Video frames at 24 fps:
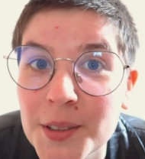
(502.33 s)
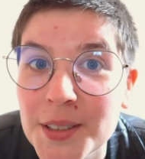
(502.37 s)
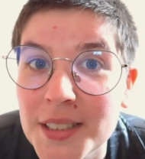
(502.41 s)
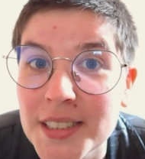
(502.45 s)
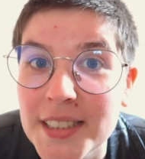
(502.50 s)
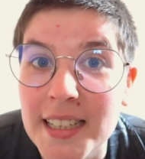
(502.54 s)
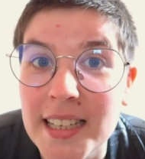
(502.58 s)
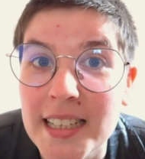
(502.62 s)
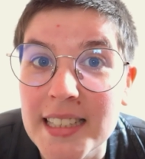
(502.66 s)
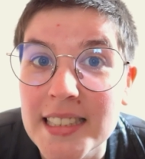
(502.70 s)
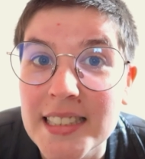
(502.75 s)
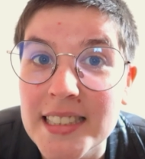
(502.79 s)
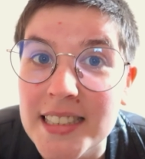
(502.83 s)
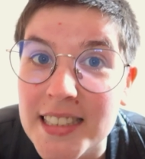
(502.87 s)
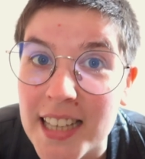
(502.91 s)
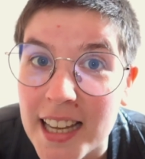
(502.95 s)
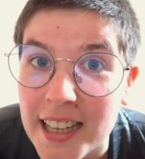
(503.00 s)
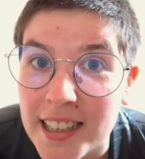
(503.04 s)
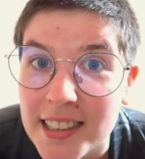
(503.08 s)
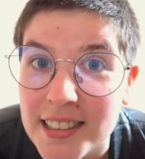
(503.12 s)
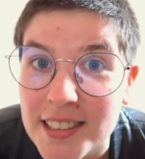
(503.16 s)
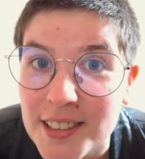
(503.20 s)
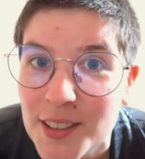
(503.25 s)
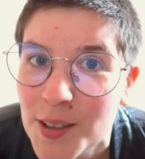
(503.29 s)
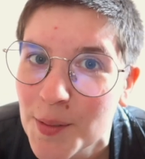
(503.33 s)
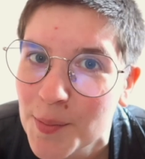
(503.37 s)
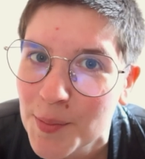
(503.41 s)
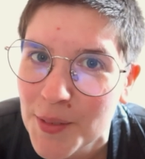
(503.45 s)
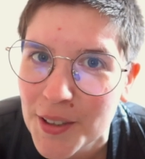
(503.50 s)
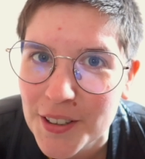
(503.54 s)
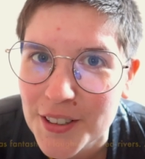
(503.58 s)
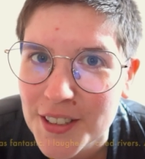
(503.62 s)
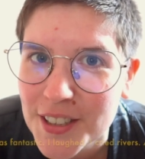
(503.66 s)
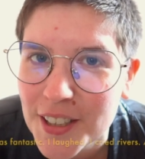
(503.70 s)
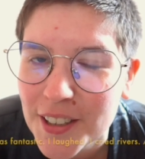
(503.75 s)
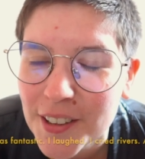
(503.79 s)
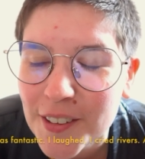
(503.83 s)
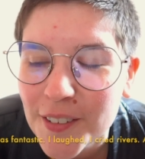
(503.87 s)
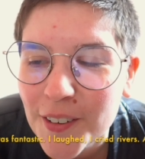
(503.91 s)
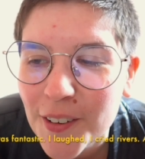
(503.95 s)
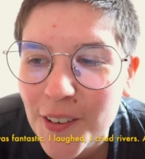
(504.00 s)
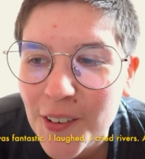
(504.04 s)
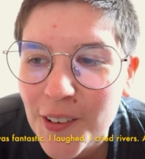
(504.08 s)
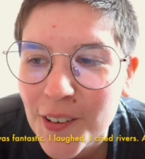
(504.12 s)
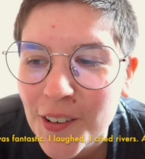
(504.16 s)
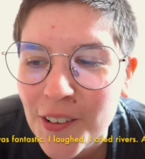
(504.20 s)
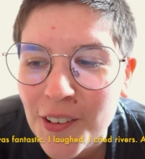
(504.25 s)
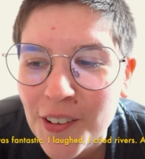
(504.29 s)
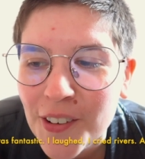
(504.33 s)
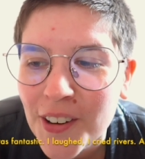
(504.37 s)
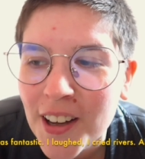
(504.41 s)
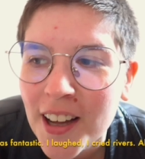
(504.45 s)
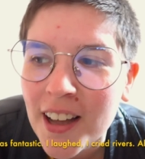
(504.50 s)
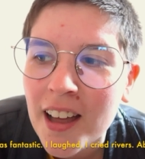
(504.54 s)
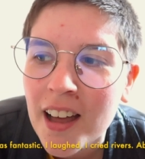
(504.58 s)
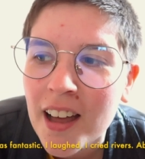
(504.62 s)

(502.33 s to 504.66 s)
see Six the Musical.